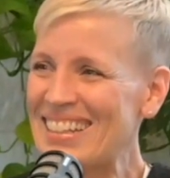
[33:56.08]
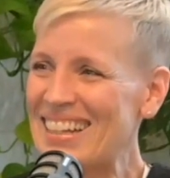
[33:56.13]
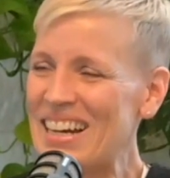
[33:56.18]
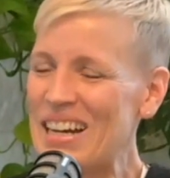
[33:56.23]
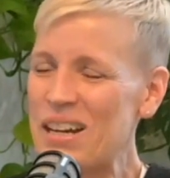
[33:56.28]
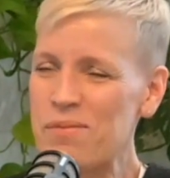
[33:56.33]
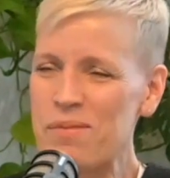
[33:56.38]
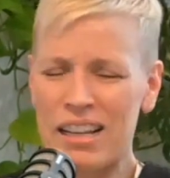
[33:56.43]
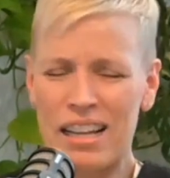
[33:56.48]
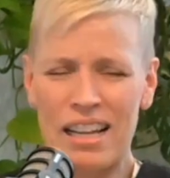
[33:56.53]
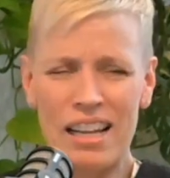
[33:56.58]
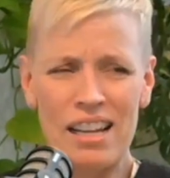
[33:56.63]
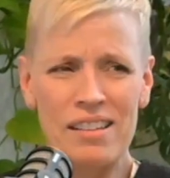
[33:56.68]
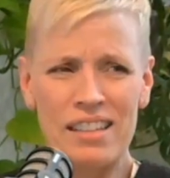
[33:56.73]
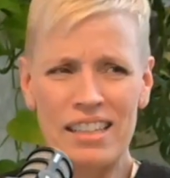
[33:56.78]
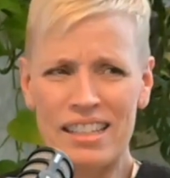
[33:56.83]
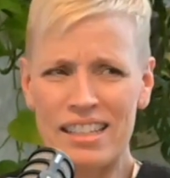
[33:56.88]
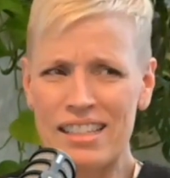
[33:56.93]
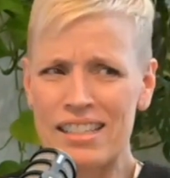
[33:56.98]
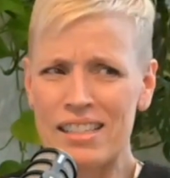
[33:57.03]
I'm like, I
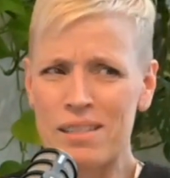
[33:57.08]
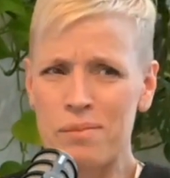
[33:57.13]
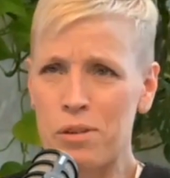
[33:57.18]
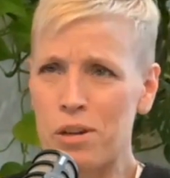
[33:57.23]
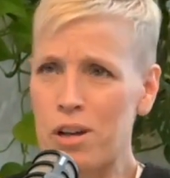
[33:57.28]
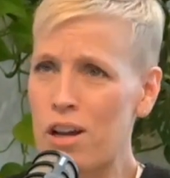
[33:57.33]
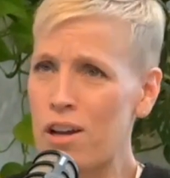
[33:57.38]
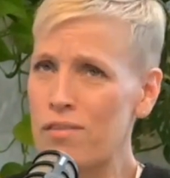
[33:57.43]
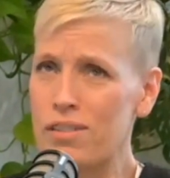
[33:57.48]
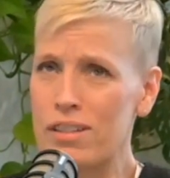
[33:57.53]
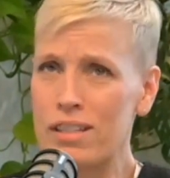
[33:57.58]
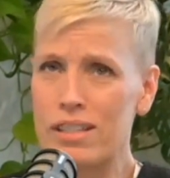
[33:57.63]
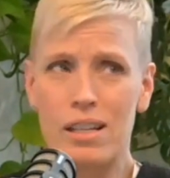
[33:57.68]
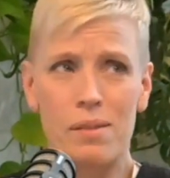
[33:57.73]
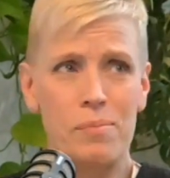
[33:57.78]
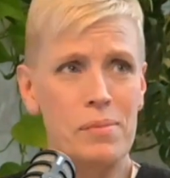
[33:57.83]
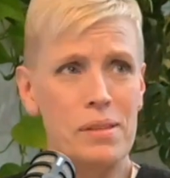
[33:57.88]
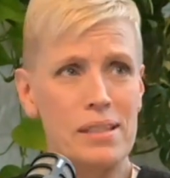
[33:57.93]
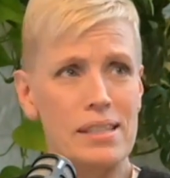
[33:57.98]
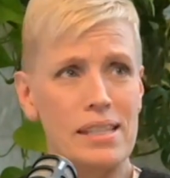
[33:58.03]
needed some coffee.
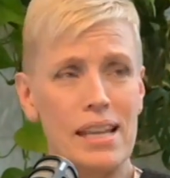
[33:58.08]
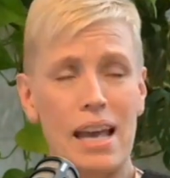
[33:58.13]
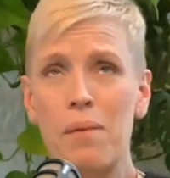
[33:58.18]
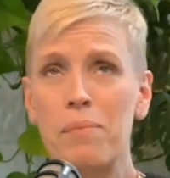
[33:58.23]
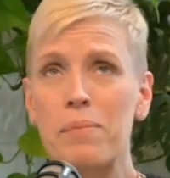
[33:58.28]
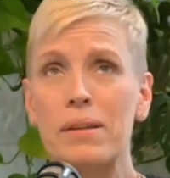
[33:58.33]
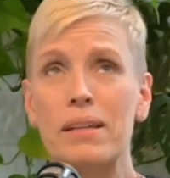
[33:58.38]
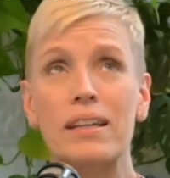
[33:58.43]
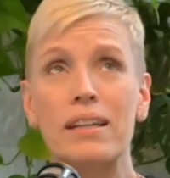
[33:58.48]
Something's happening.